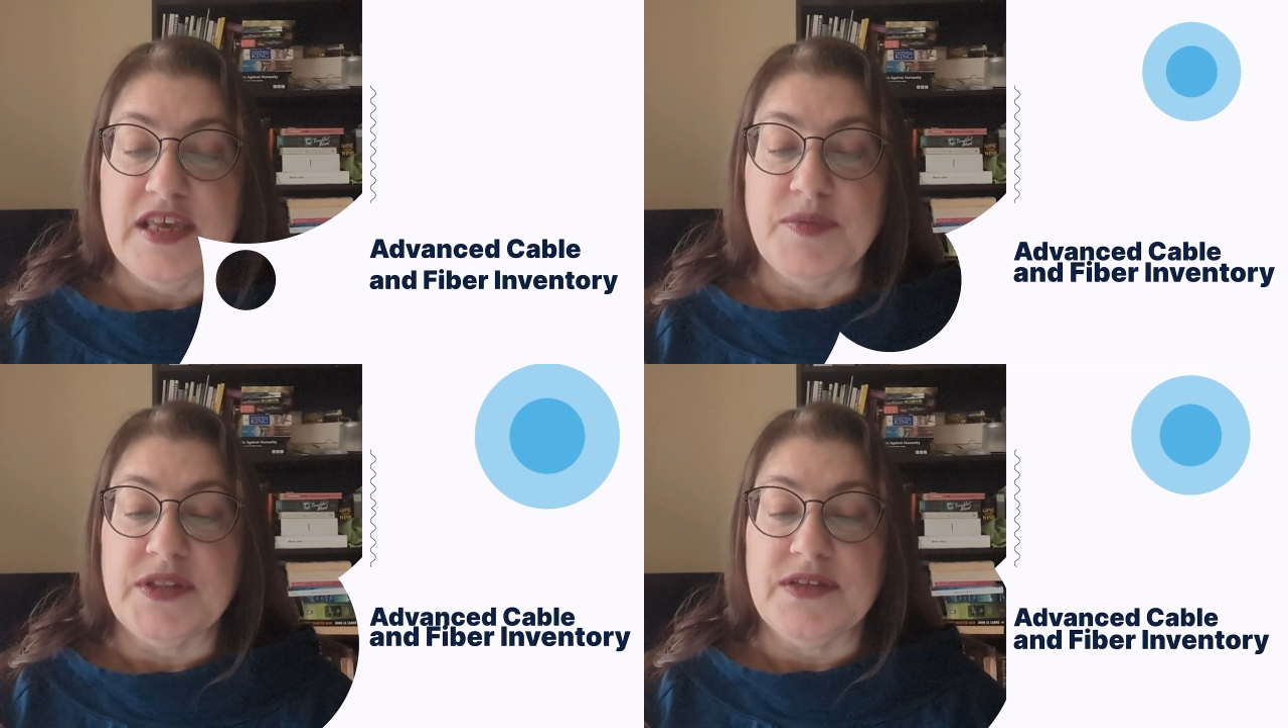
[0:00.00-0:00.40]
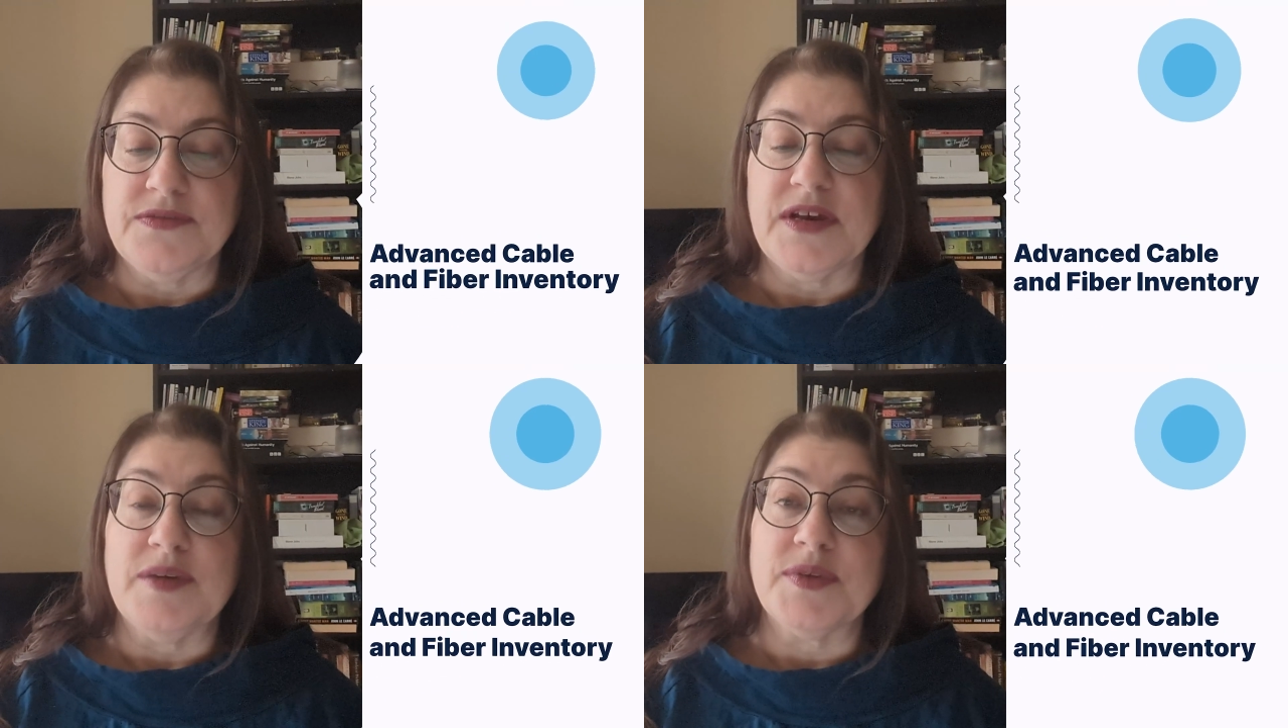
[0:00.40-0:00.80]
Cable and
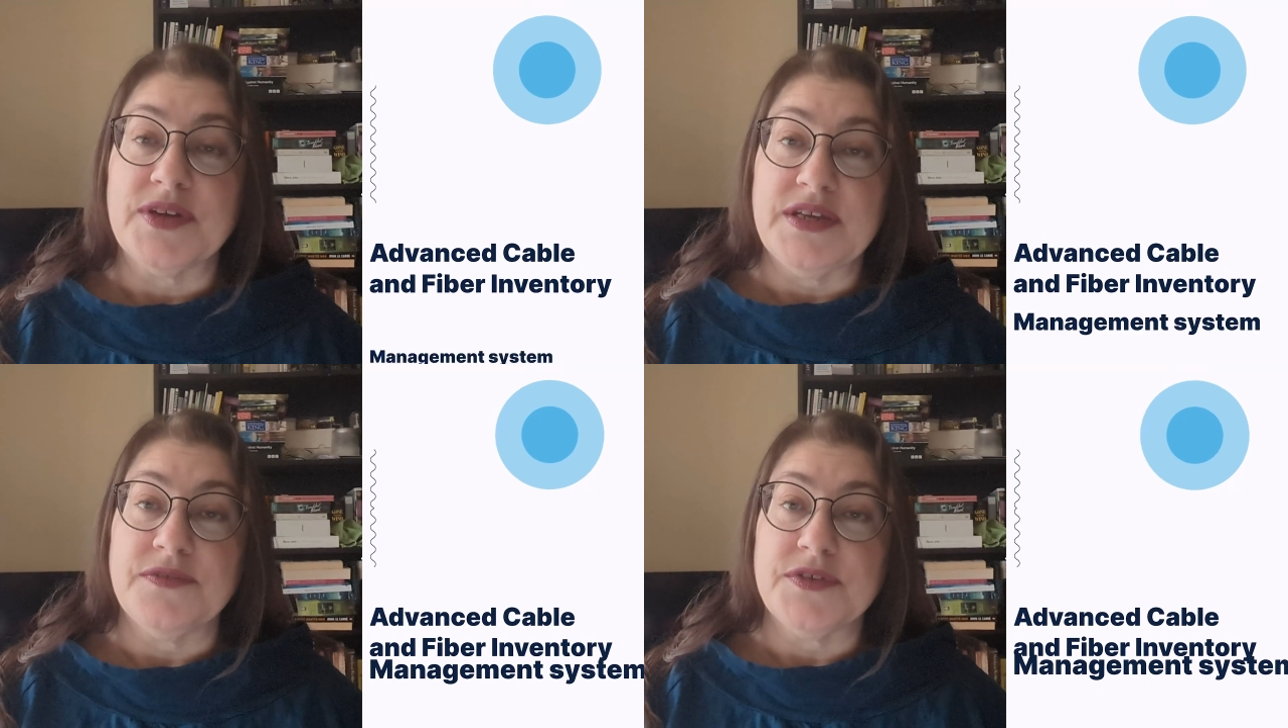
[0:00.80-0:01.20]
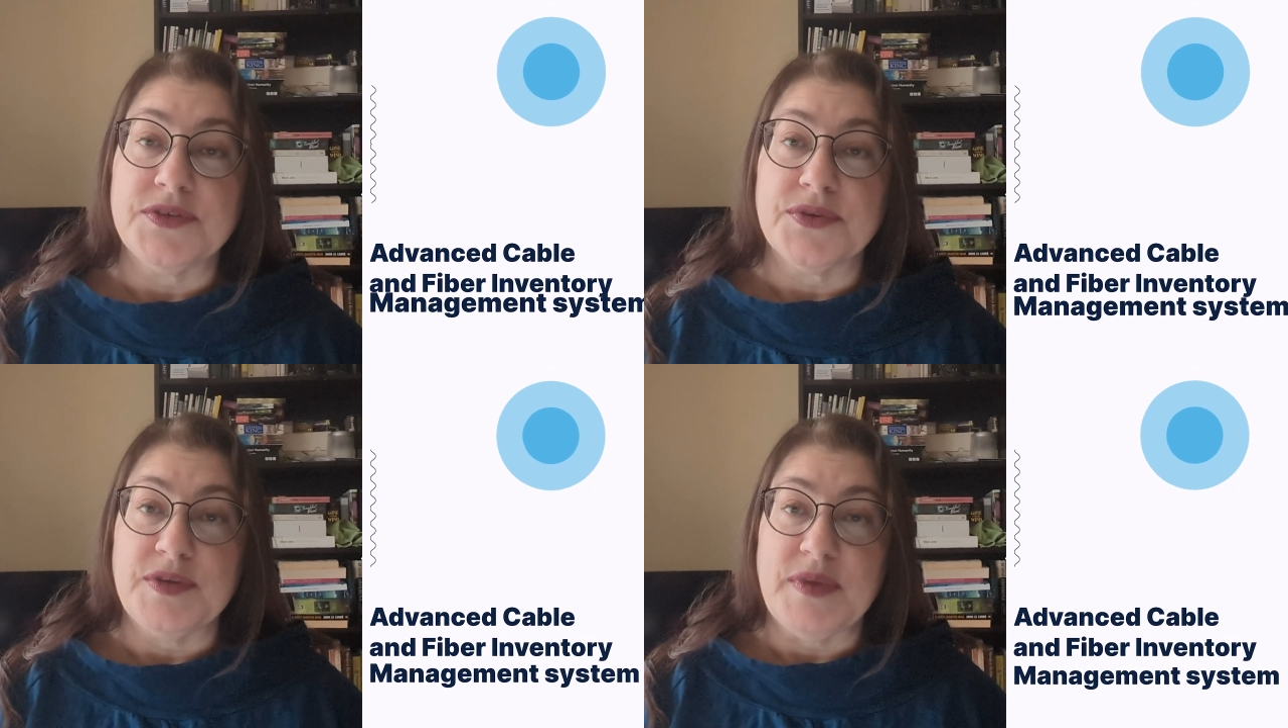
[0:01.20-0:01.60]
Fiber
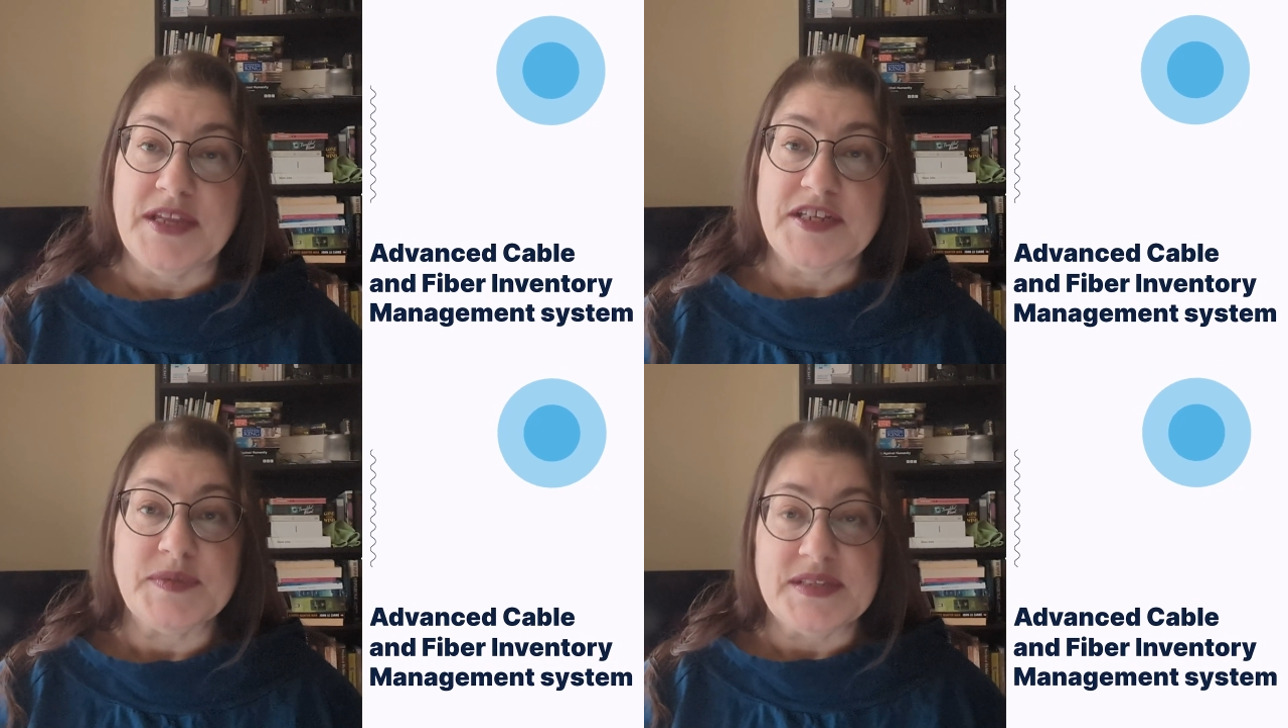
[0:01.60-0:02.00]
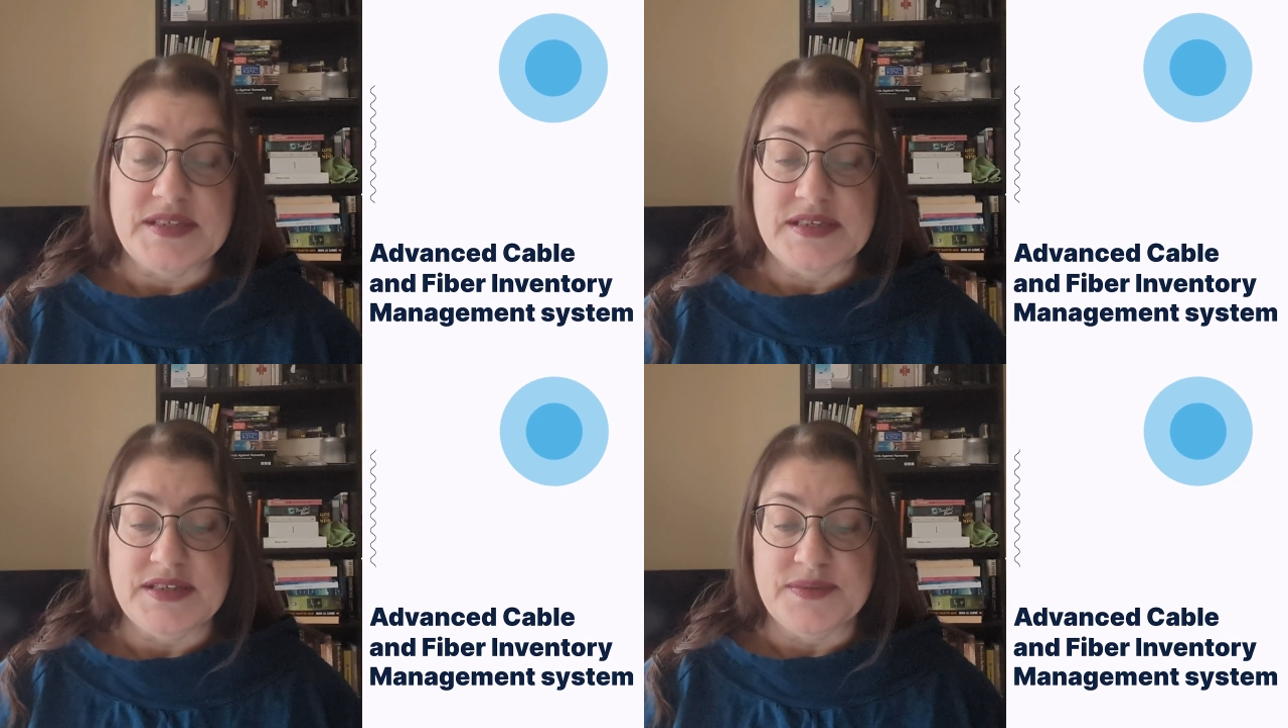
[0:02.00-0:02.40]
Inventory Management
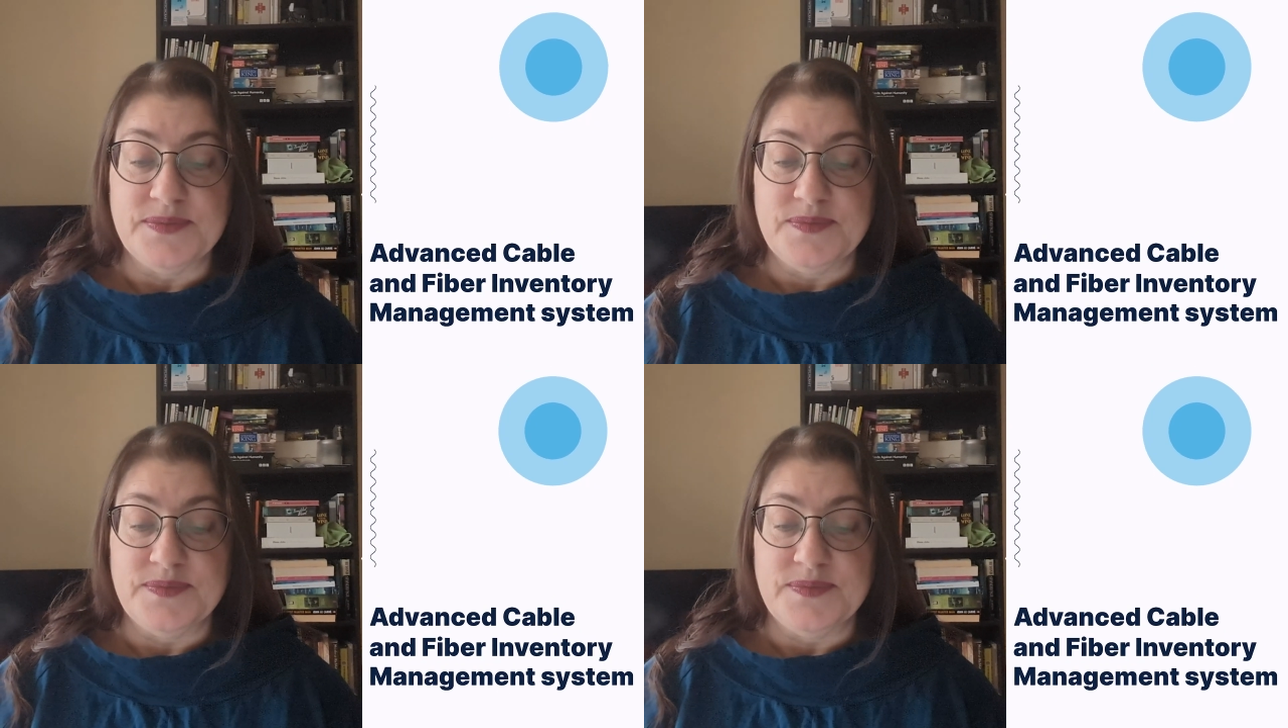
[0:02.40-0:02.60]
System.